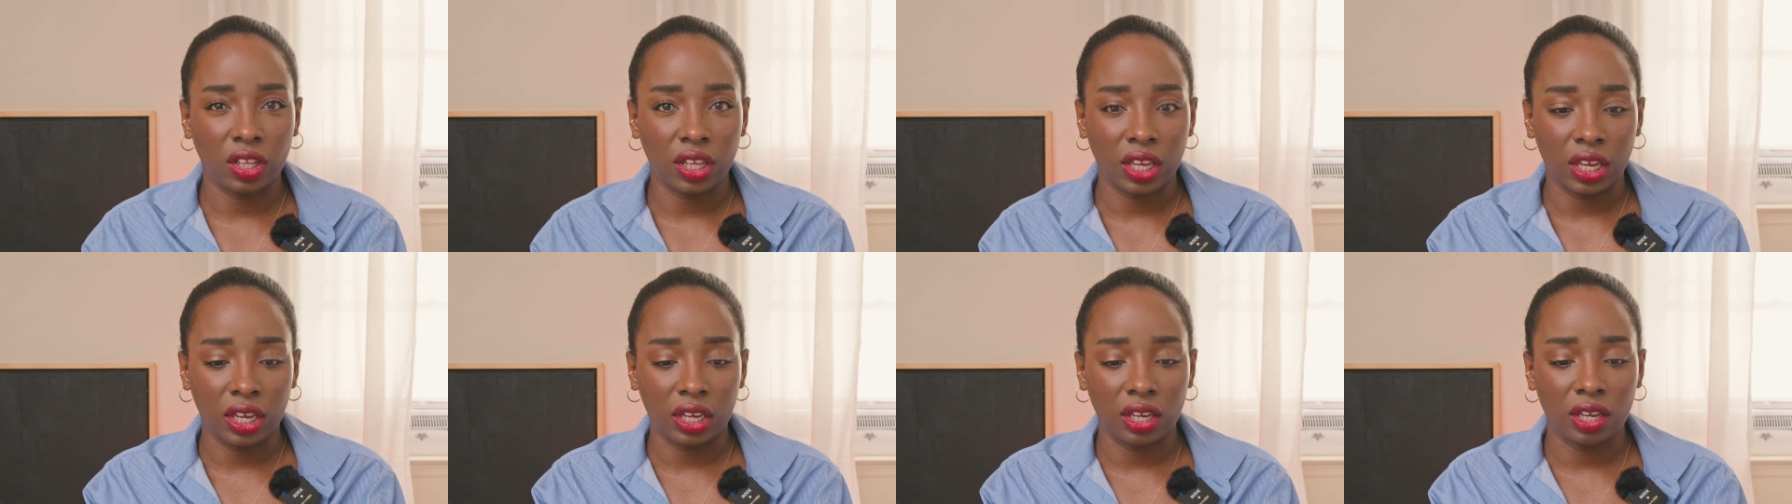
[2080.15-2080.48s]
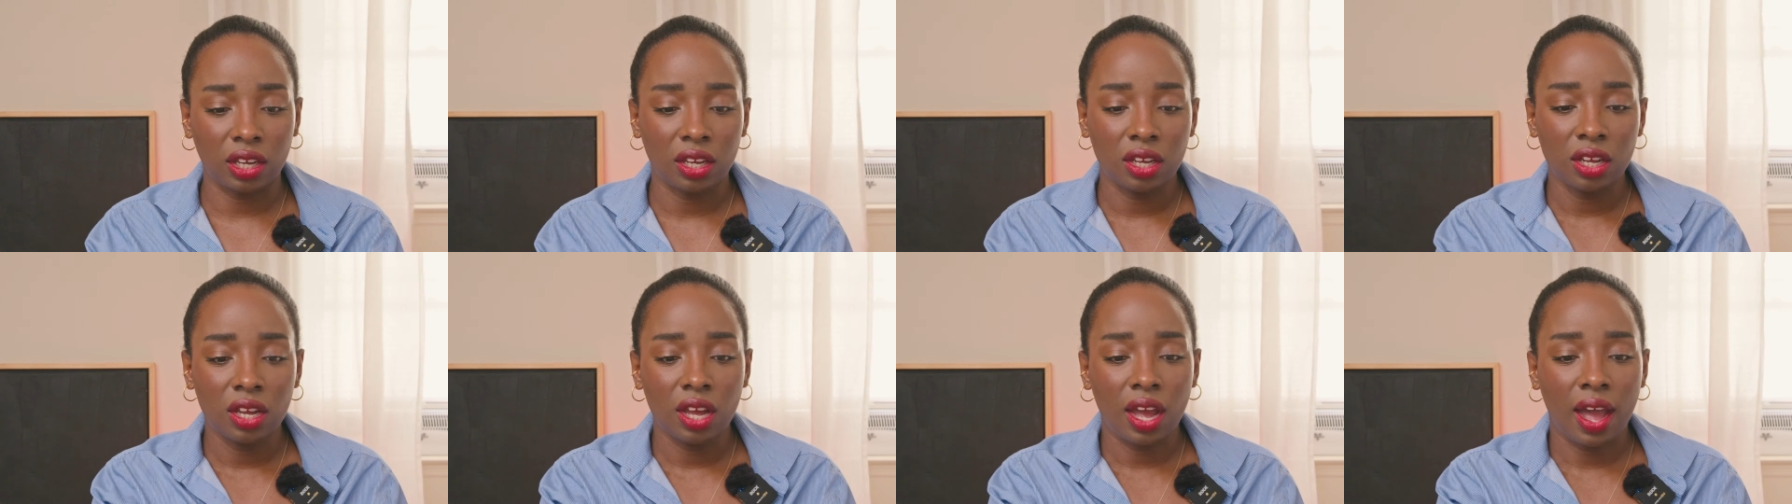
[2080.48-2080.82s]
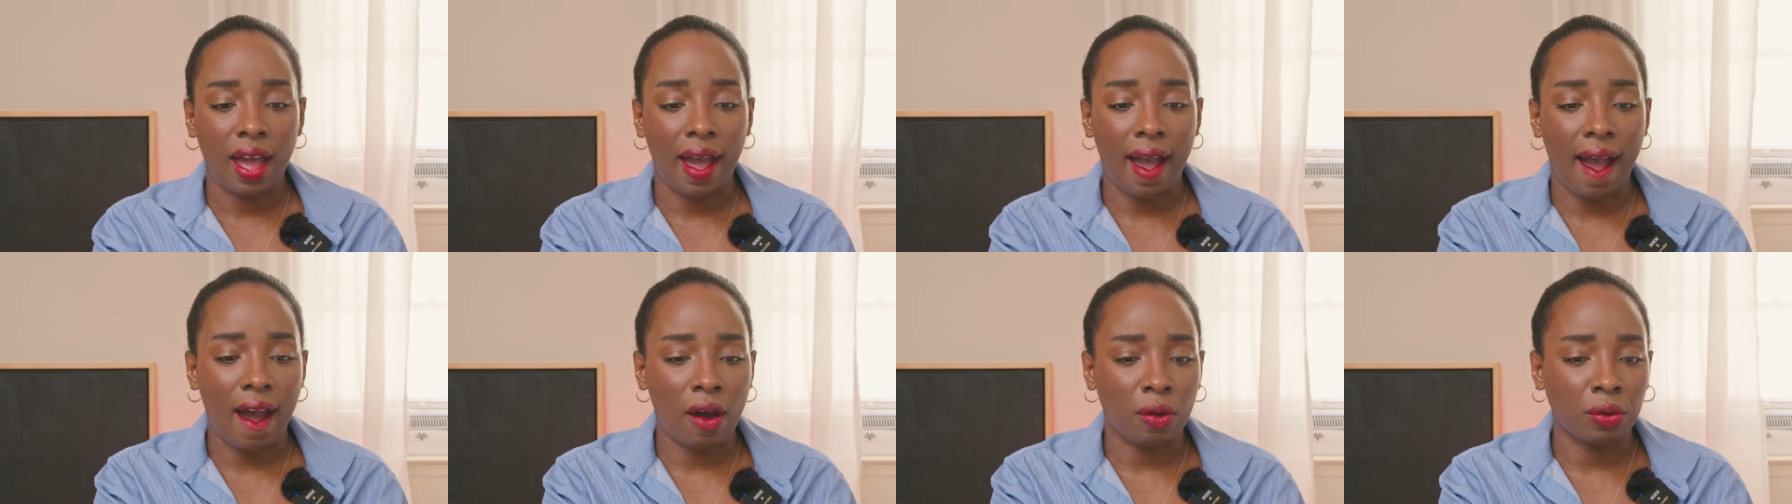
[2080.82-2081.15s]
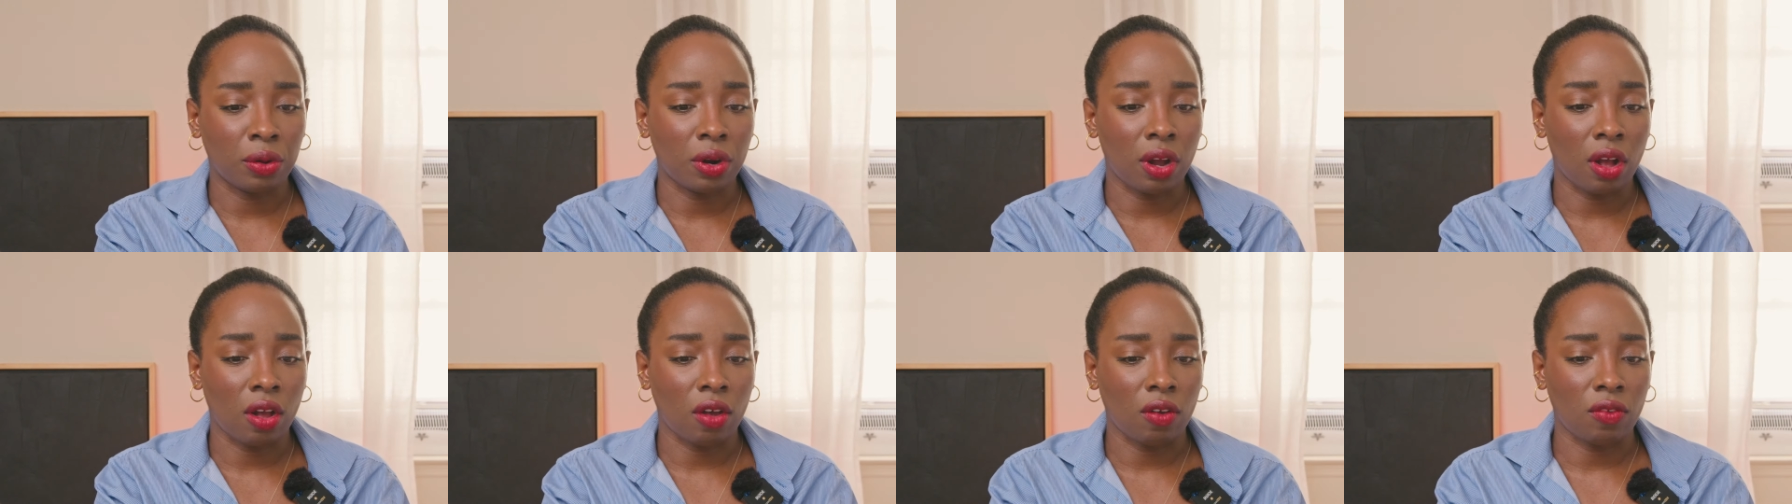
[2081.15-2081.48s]
like
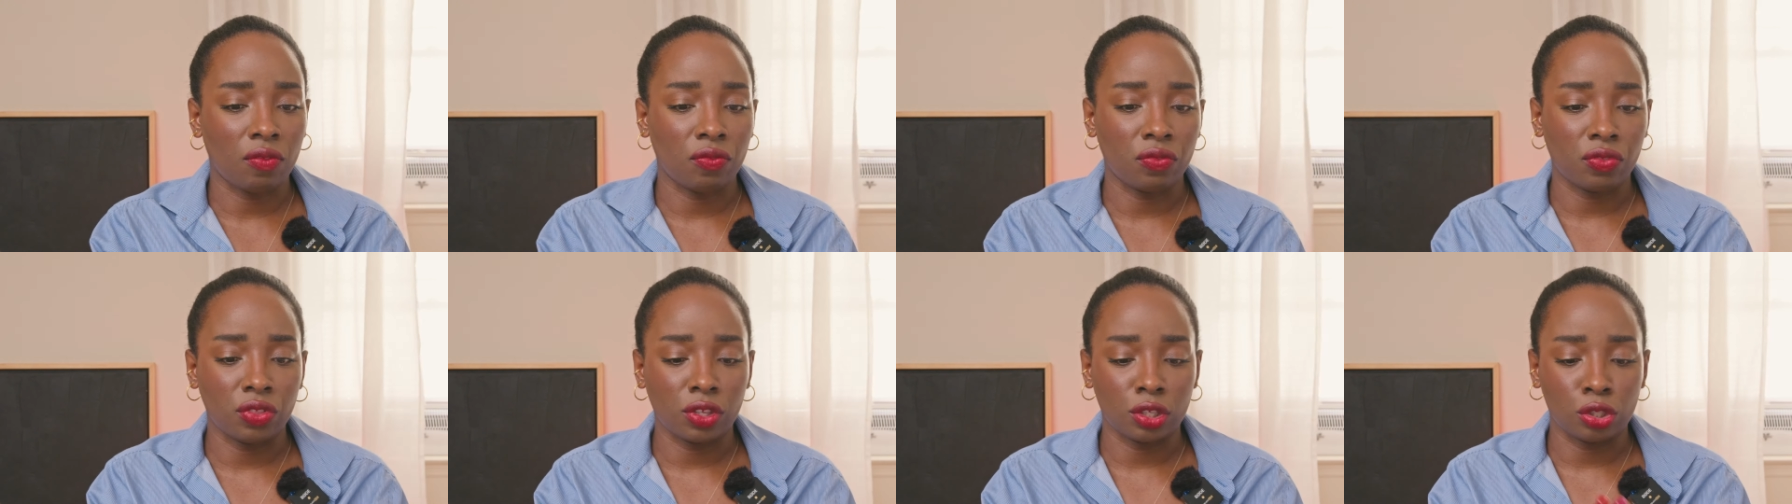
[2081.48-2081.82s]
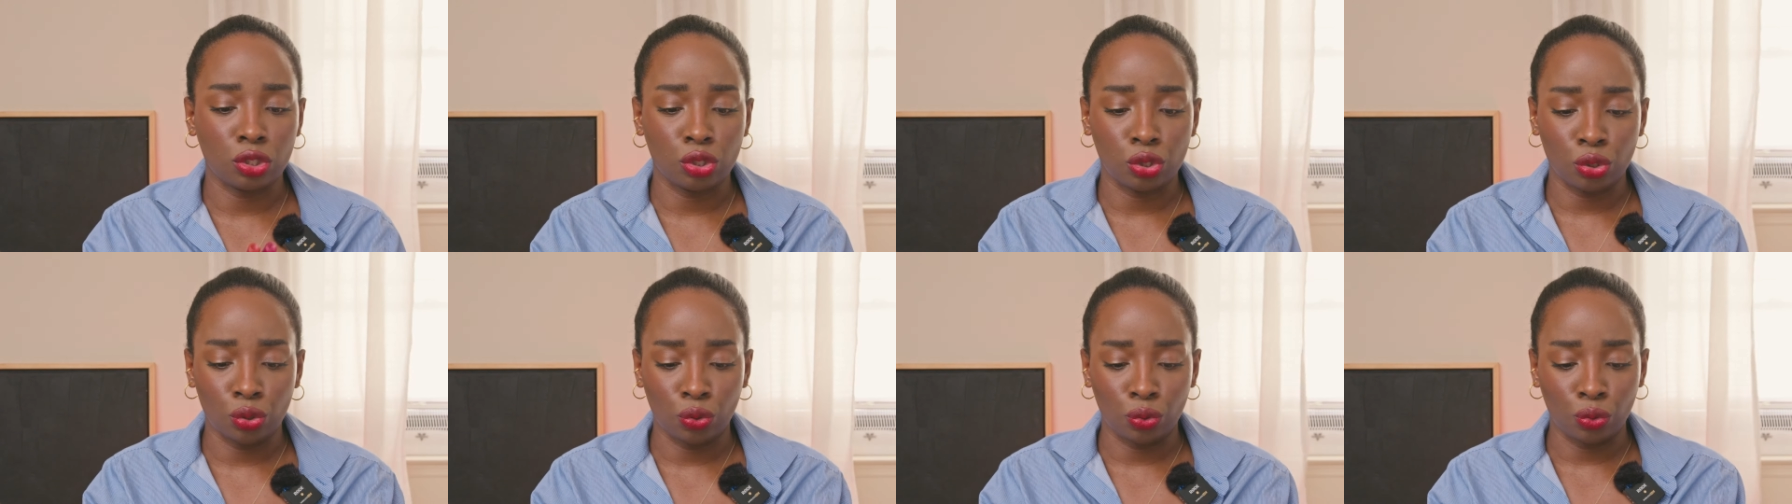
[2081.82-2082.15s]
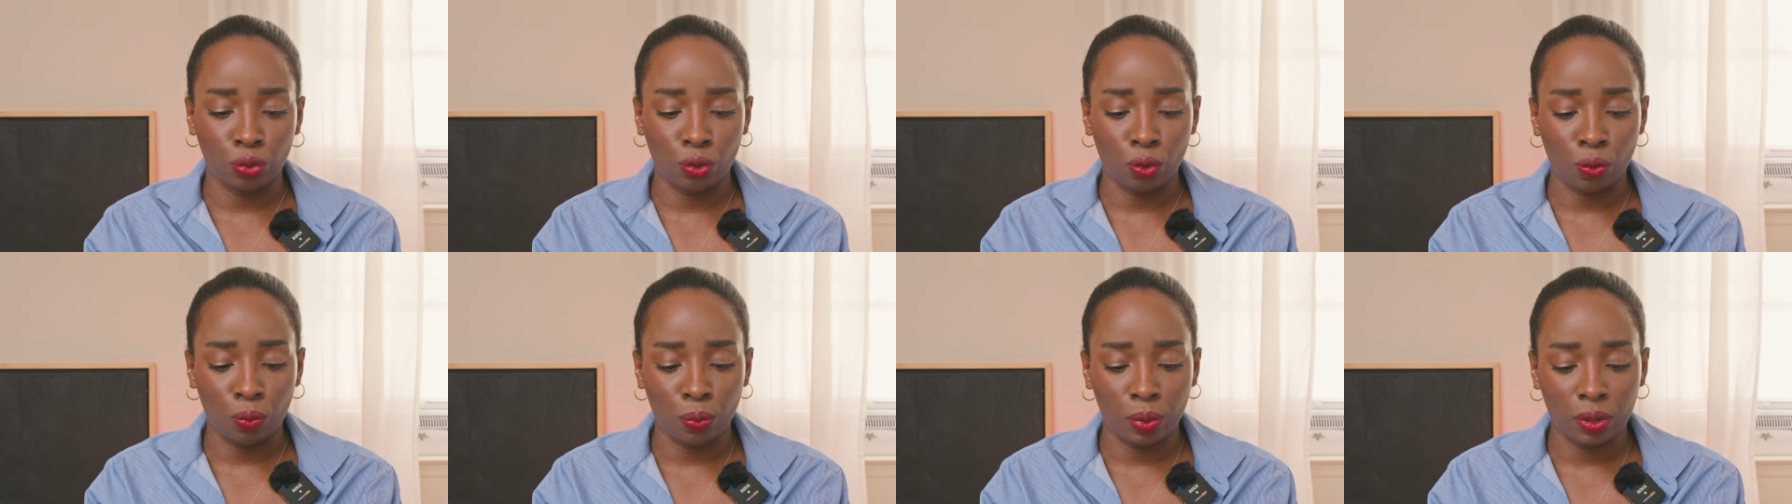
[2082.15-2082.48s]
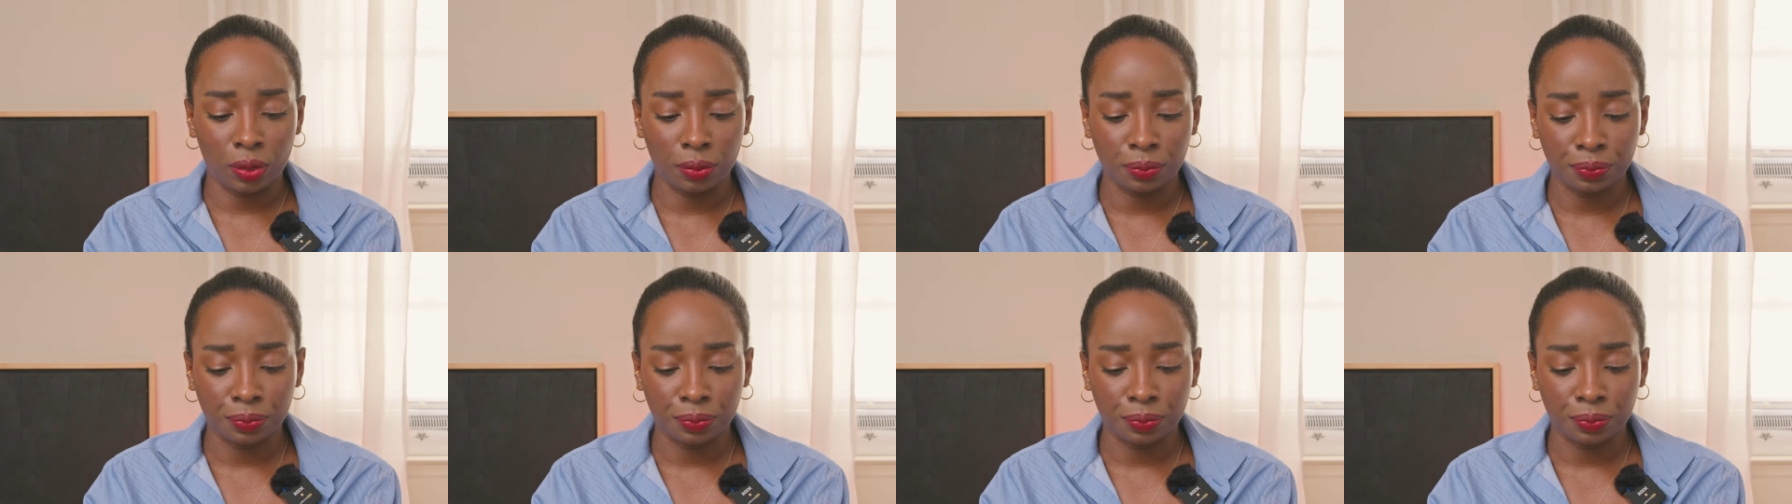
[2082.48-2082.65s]
out of the tube,